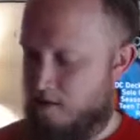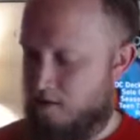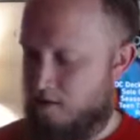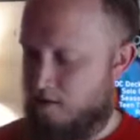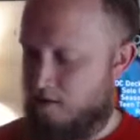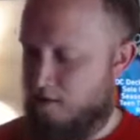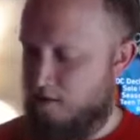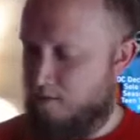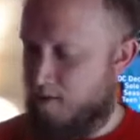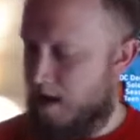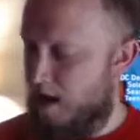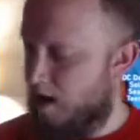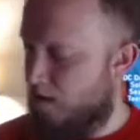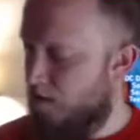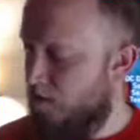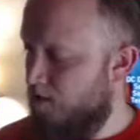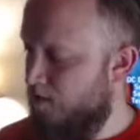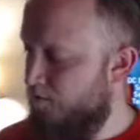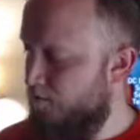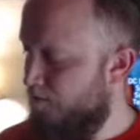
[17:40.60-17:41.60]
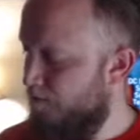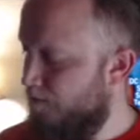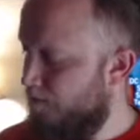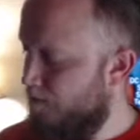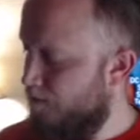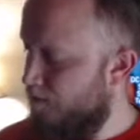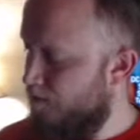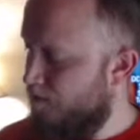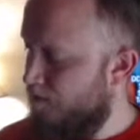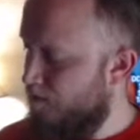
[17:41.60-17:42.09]
2 power,
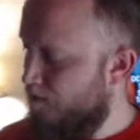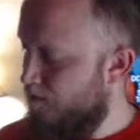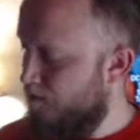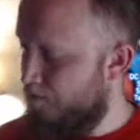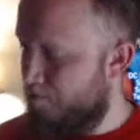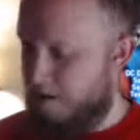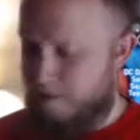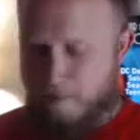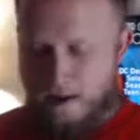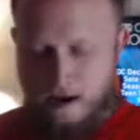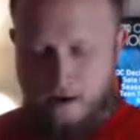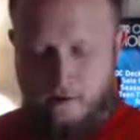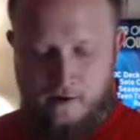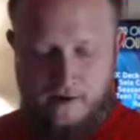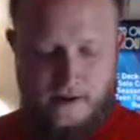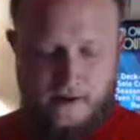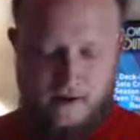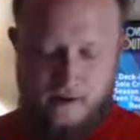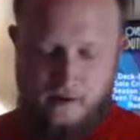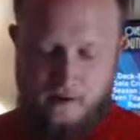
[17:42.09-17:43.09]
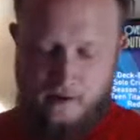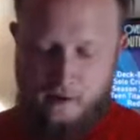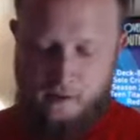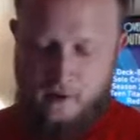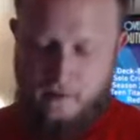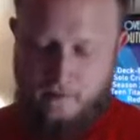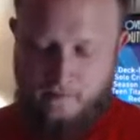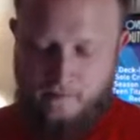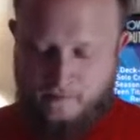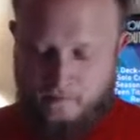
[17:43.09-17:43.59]
3 power, and I get an
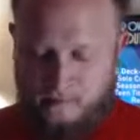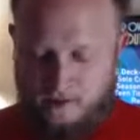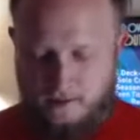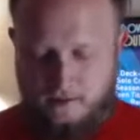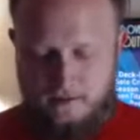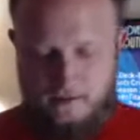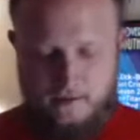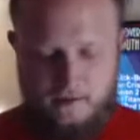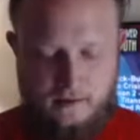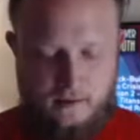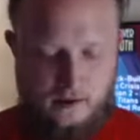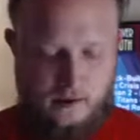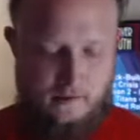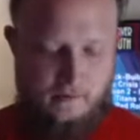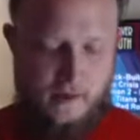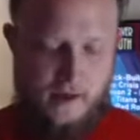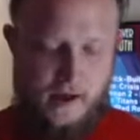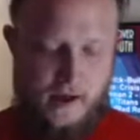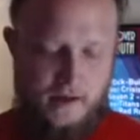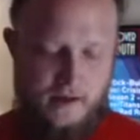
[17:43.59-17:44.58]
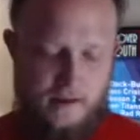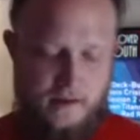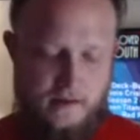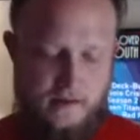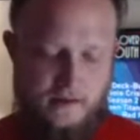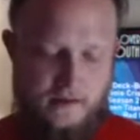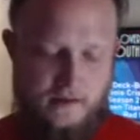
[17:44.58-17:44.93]
equipment from my discard pile.